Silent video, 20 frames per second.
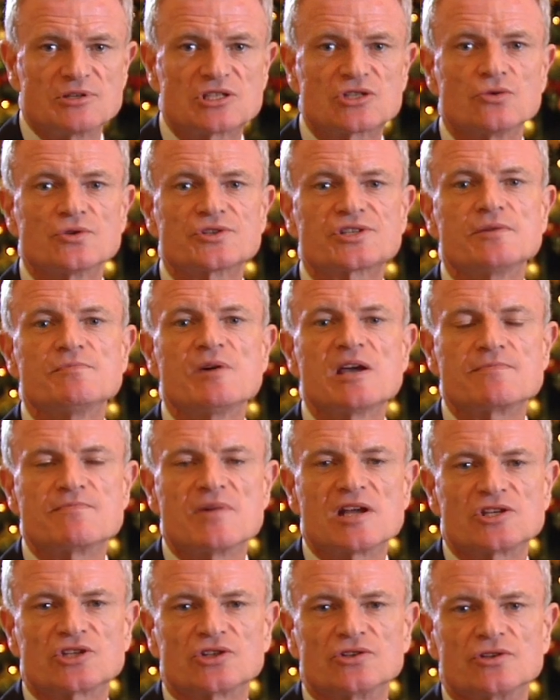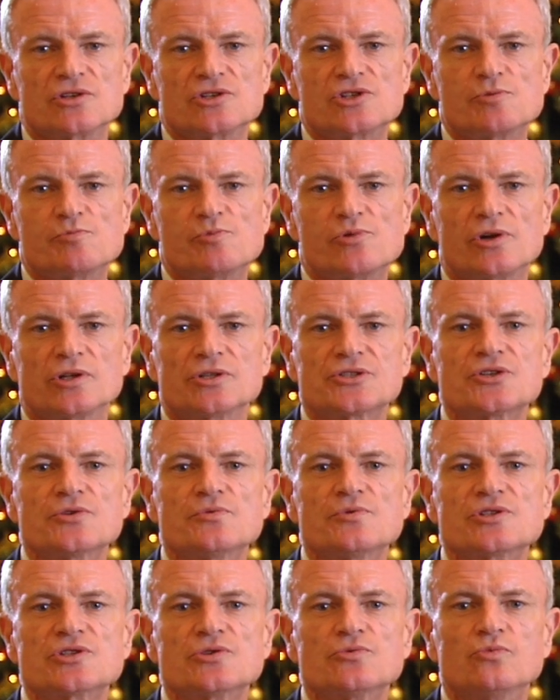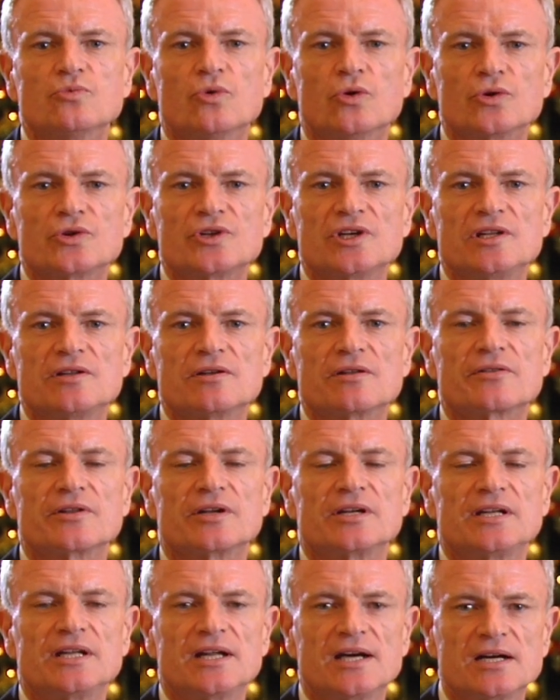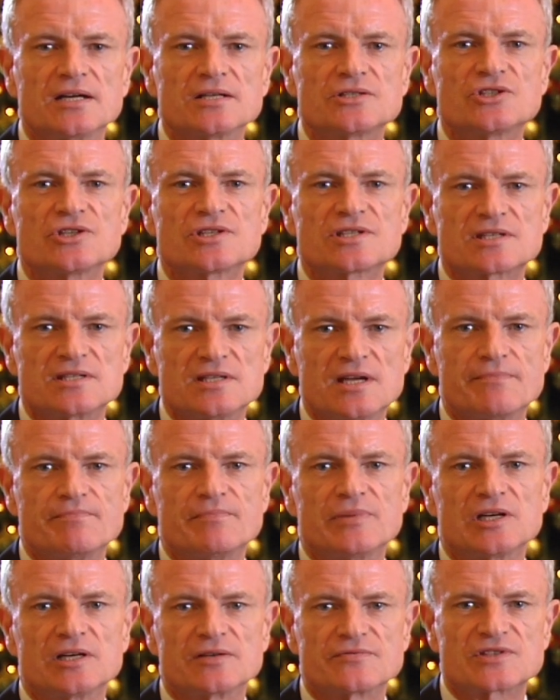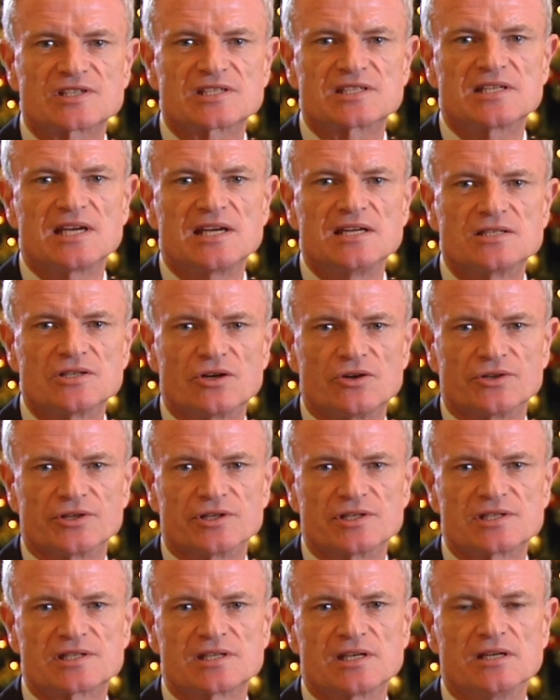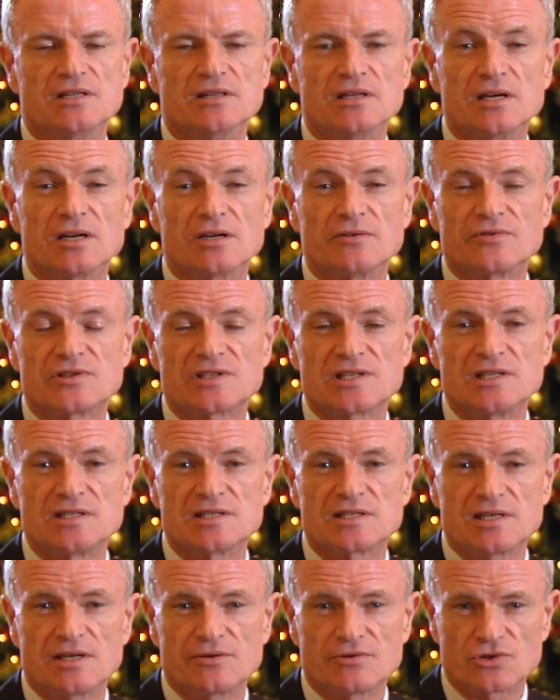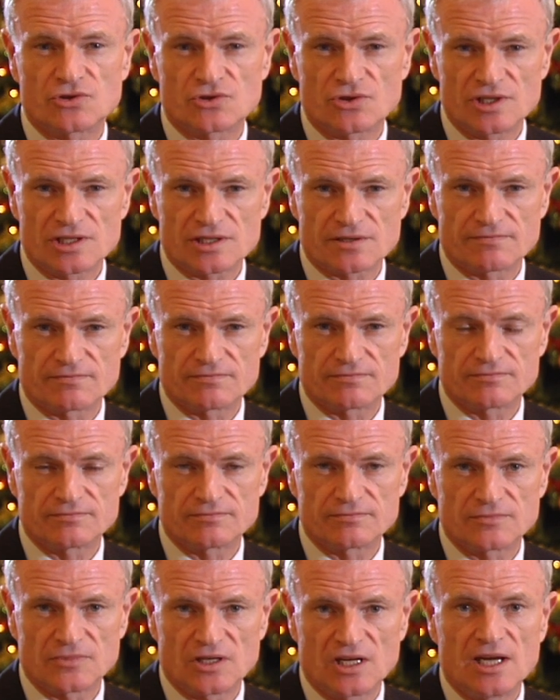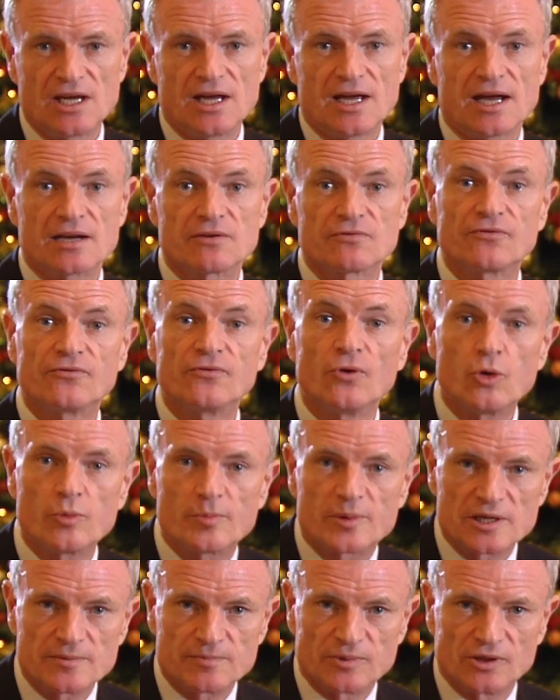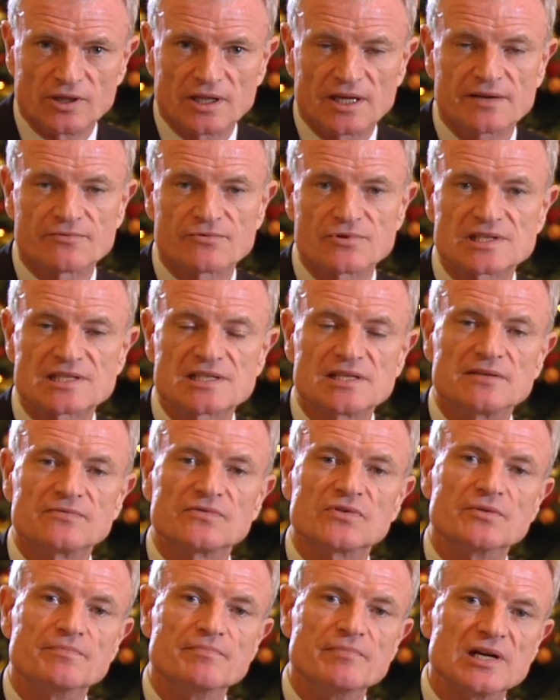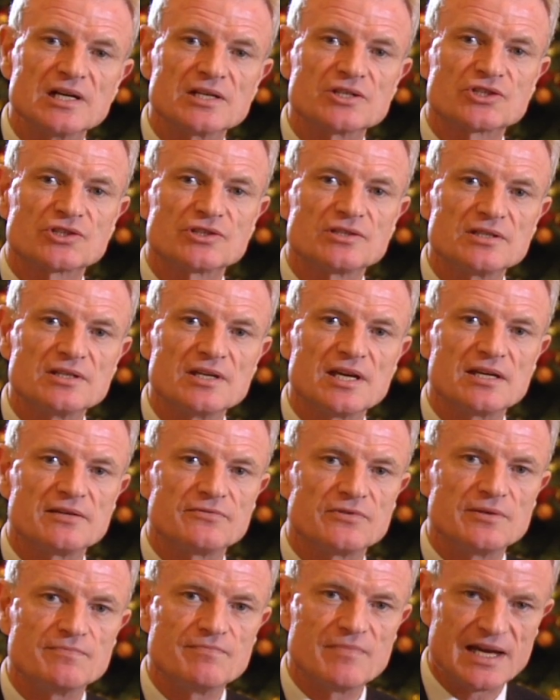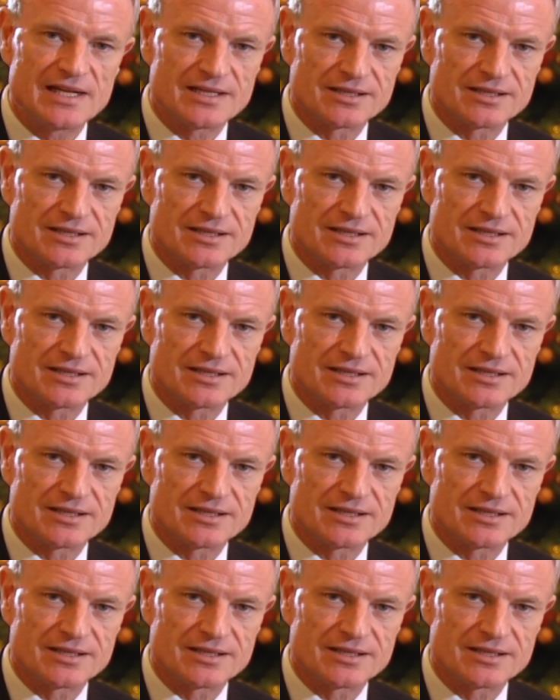I must also make mention that Gibraltar was awarded the largest number of state honours in the overseas territories. And 4 people have received the Merchant Navy